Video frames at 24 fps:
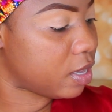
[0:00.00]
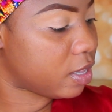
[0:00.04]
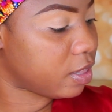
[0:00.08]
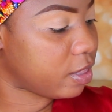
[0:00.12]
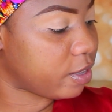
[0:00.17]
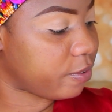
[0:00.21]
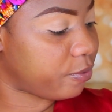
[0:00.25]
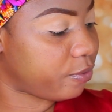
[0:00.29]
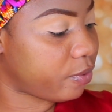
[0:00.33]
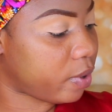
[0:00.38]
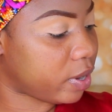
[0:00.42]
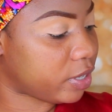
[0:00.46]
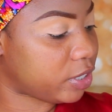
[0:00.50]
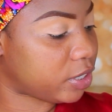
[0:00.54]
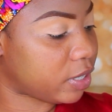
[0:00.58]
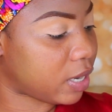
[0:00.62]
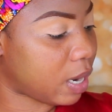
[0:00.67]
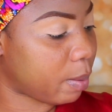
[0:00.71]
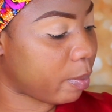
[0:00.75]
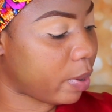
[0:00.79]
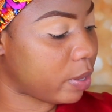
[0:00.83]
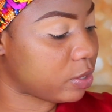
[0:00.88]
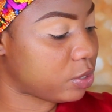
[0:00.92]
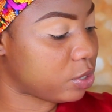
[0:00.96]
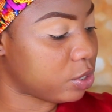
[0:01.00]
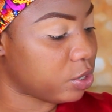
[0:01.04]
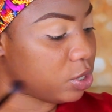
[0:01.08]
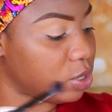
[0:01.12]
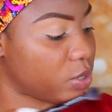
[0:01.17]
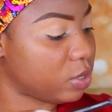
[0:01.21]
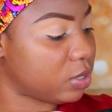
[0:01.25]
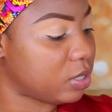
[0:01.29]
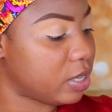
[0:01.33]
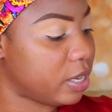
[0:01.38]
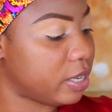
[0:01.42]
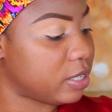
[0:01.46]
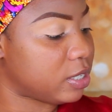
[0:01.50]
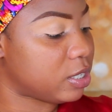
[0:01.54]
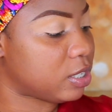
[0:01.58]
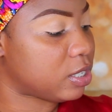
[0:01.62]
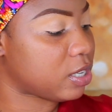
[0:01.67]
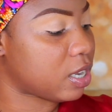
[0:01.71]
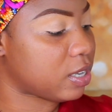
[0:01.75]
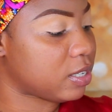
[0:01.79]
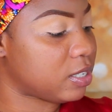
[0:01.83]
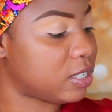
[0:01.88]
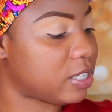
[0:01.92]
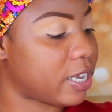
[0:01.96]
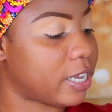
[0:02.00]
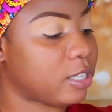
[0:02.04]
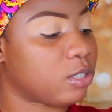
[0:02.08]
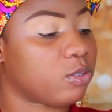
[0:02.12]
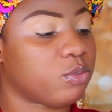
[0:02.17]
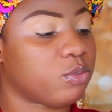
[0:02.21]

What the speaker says: The first shade I'm going to use is Sunset